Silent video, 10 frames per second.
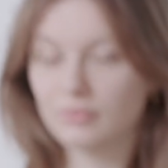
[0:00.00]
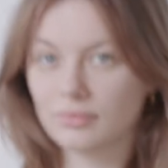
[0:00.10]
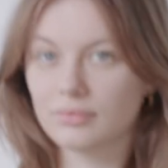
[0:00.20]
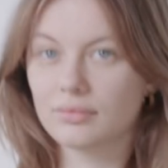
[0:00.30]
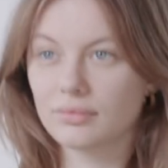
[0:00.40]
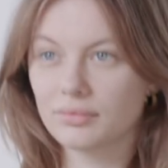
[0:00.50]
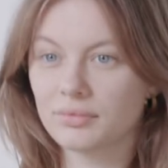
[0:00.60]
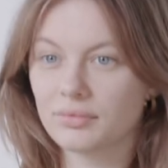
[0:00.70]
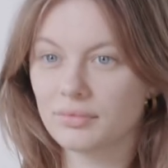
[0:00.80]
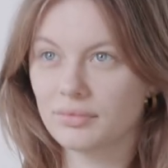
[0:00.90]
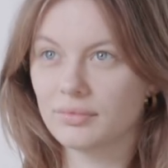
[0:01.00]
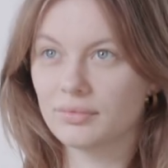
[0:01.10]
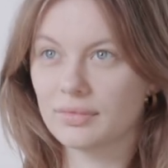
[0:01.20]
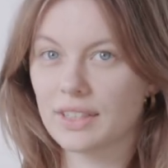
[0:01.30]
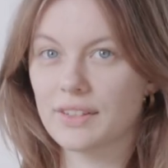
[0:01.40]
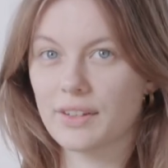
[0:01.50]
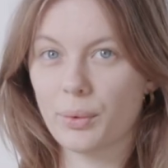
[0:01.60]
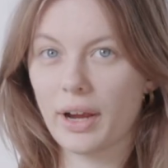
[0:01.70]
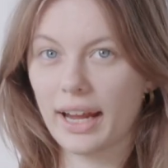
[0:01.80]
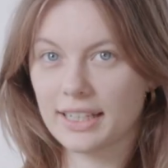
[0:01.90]
pretty innovative in such a
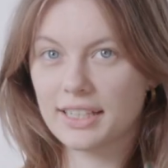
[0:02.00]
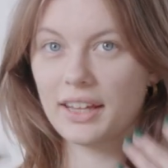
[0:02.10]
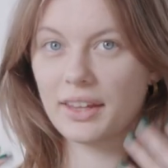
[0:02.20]
tiny,